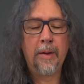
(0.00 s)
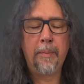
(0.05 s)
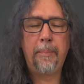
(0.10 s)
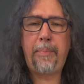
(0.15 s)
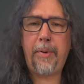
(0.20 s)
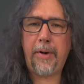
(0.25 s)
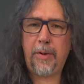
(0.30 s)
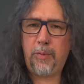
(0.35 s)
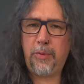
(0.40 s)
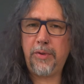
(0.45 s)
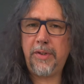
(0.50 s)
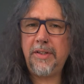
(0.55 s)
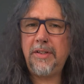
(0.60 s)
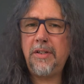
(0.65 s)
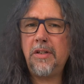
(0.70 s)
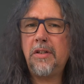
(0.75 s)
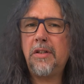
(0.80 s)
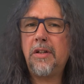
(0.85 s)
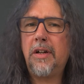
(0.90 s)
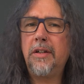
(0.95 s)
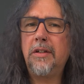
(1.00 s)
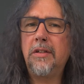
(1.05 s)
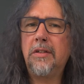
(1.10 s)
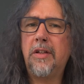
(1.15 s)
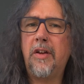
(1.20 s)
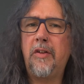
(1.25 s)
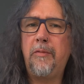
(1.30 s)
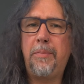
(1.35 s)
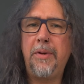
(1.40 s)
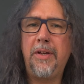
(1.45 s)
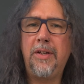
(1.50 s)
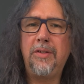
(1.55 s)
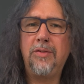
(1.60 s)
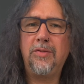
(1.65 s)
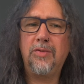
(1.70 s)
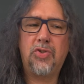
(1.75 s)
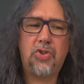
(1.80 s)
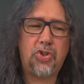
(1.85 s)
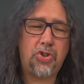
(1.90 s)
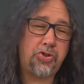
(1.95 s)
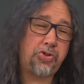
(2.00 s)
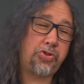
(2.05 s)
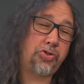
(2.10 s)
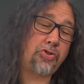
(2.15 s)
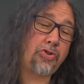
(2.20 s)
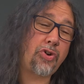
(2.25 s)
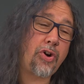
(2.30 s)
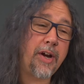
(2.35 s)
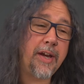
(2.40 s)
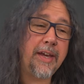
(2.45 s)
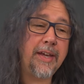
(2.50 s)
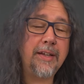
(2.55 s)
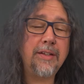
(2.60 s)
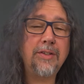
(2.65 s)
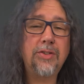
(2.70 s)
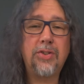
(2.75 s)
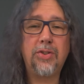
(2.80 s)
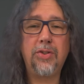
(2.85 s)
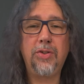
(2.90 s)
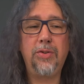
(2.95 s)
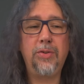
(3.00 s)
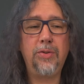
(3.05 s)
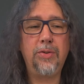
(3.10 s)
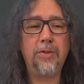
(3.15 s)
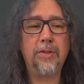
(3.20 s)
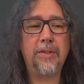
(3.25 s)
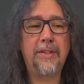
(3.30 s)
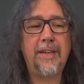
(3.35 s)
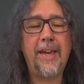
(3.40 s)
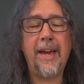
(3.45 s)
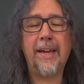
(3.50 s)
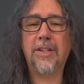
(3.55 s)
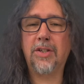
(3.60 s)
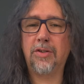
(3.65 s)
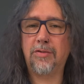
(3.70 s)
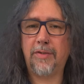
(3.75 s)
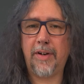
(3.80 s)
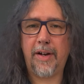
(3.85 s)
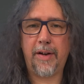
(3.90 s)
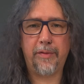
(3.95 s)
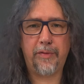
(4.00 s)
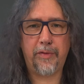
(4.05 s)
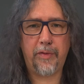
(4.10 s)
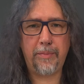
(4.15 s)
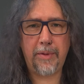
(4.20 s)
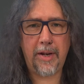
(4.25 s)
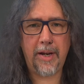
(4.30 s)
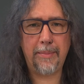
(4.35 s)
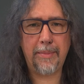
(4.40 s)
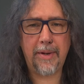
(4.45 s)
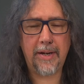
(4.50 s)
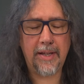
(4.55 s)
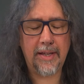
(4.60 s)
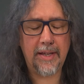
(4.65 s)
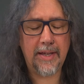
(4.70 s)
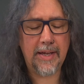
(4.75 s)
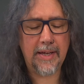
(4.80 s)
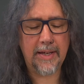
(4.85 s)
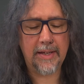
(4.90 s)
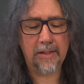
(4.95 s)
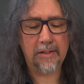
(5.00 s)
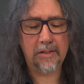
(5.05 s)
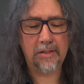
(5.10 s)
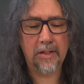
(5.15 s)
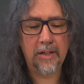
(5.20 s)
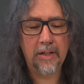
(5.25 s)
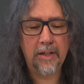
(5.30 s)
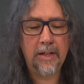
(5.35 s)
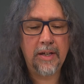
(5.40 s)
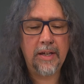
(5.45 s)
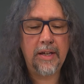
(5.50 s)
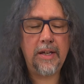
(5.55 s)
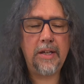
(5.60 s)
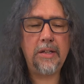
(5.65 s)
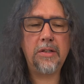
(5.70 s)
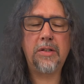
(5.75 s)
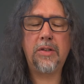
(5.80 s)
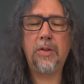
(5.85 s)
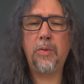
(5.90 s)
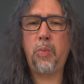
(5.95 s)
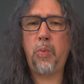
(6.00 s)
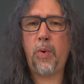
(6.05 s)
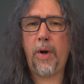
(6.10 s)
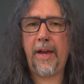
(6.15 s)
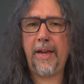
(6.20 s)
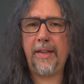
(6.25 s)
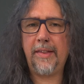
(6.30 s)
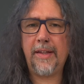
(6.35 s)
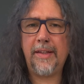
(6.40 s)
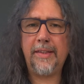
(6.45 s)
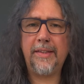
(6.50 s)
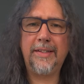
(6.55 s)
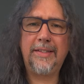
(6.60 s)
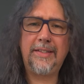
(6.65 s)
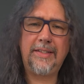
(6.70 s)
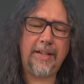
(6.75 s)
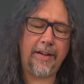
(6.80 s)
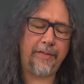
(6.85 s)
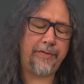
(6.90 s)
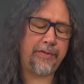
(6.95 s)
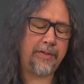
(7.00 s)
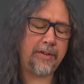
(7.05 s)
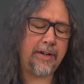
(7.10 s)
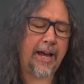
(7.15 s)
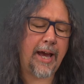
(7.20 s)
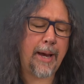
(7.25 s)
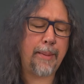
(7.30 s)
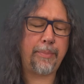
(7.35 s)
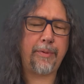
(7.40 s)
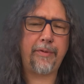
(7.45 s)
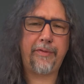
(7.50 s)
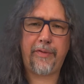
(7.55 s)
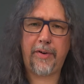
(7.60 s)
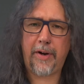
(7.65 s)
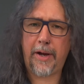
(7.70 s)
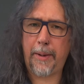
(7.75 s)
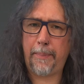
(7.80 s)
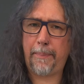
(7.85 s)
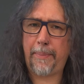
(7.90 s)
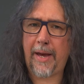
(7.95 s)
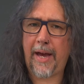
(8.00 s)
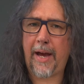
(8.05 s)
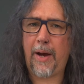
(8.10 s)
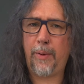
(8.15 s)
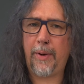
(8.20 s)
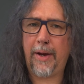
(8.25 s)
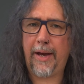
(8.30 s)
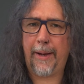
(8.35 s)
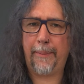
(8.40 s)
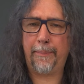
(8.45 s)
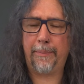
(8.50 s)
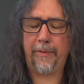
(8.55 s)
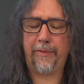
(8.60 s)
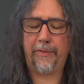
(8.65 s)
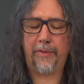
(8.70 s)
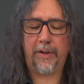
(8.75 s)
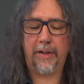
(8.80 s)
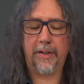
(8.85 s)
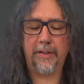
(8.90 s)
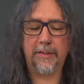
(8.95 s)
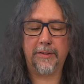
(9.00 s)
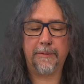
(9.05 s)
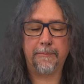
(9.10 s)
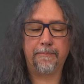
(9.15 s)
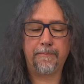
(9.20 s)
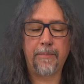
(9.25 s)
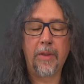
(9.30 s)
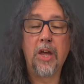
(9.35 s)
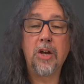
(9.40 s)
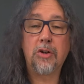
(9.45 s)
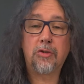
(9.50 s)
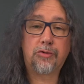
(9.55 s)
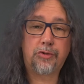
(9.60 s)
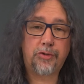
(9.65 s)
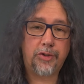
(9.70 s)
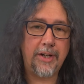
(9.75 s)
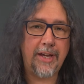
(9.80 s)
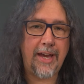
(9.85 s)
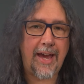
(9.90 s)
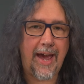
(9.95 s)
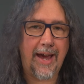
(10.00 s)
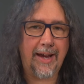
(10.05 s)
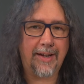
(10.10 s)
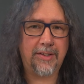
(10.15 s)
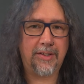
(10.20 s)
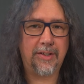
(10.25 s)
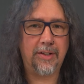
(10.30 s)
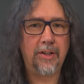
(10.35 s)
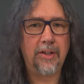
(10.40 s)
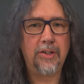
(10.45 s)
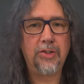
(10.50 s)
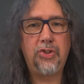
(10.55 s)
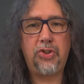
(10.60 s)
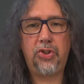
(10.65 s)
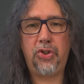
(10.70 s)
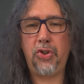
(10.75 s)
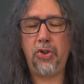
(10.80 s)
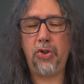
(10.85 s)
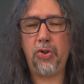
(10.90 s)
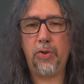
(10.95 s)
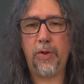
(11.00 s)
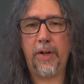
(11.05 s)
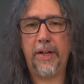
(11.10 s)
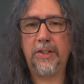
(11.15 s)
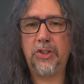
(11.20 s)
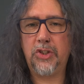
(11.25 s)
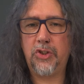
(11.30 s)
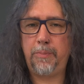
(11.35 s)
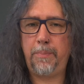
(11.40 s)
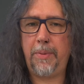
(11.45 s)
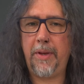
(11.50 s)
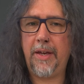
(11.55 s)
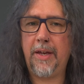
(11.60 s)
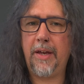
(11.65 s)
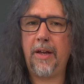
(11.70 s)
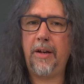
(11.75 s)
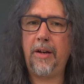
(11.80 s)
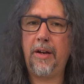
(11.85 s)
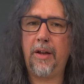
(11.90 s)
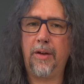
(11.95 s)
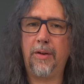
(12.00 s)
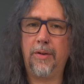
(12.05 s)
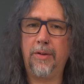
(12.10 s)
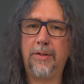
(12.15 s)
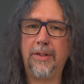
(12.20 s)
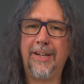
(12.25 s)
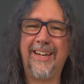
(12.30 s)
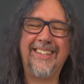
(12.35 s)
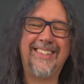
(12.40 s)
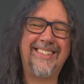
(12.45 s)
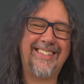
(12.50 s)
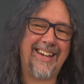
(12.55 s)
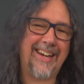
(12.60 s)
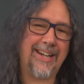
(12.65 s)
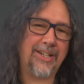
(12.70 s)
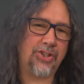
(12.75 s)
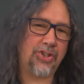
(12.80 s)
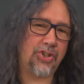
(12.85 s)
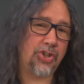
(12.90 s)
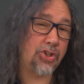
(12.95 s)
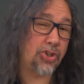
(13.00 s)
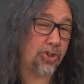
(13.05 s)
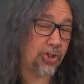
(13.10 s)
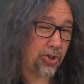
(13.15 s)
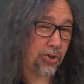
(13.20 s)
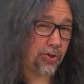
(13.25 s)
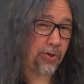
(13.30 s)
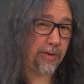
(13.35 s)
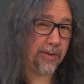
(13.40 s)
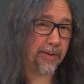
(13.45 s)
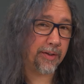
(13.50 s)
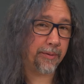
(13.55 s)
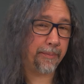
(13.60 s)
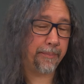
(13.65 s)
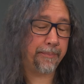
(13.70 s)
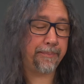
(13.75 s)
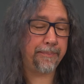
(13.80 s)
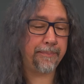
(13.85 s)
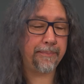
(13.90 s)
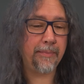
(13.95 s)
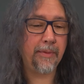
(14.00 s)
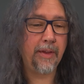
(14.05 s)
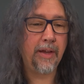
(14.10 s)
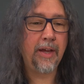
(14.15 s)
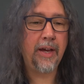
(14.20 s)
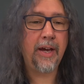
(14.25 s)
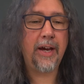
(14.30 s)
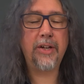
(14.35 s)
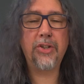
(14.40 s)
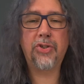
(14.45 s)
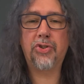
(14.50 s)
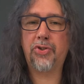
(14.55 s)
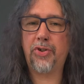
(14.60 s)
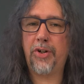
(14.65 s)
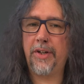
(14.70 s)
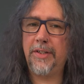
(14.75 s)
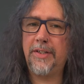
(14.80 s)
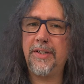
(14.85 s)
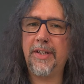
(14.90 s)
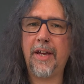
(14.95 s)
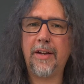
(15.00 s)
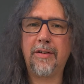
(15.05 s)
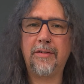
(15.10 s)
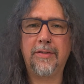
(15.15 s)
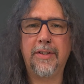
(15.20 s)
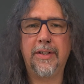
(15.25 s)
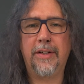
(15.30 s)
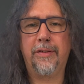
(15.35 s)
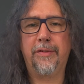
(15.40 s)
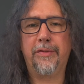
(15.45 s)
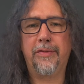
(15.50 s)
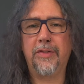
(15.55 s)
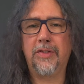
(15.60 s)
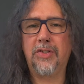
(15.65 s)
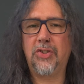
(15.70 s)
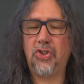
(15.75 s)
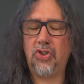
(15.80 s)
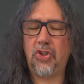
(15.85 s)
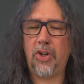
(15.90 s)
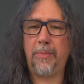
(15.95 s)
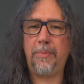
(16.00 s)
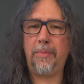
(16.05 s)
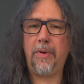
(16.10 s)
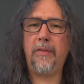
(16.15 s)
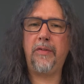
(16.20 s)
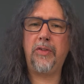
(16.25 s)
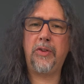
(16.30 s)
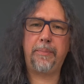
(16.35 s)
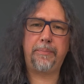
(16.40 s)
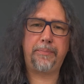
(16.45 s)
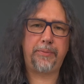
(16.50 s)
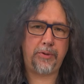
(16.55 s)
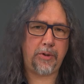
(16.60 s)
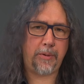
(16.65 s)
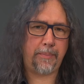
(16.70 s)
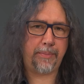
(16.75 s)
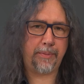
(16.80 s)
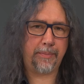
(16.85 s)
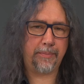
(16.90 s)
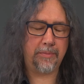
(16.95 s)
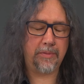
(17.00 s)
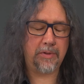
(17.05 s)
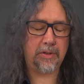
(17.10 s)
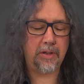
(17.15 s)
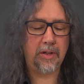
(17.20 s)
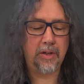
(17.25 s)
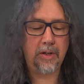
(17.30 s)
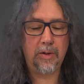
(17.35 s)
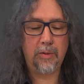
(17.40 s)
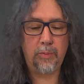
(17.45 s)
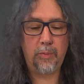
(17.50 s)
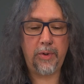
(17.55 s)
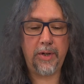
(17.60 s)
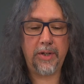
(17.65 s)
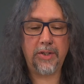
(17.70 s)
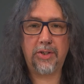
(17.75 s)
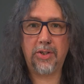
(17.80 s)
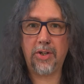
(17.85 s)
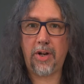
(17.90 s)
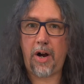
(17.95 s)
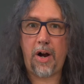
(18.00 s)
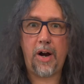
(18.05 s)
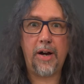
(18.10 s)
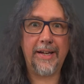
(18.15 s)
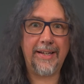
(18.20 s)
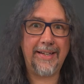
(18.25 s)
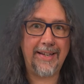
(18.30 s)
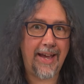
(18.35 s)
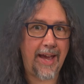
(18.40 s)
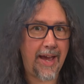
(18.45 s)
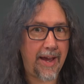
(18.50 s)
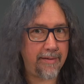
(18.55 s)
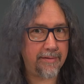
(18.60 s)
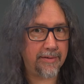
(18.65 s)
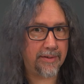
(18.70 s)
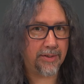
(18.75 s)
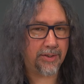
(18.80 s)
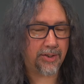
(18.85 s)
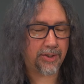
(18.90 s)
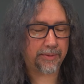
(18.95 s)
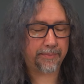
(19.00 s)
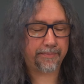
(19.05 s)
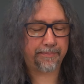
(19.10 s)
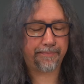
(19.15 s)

But what the designers have been trying to get around for many, many years is the way that the different amplifier power amplifiers react to a speaker load attached to them and trying to get rid of some of the problems which are inherent.